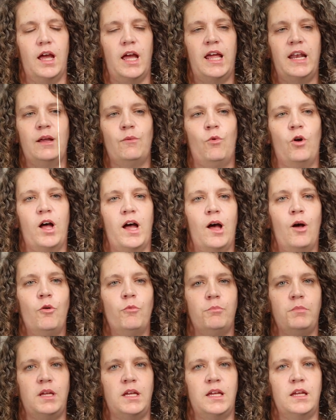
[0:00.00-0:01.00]
and it will
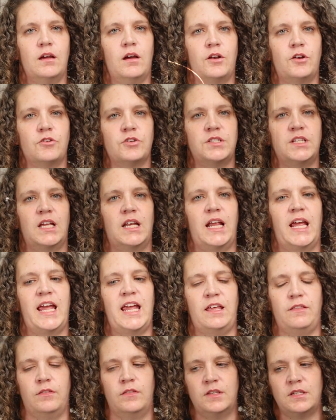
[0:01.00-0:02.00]
help me understand,
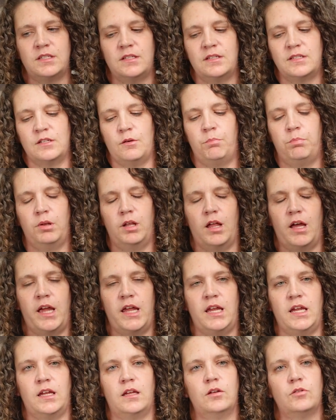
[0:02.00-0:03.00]
hey, this is
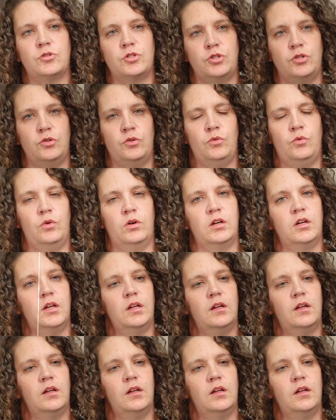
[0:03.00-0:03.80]
applying to,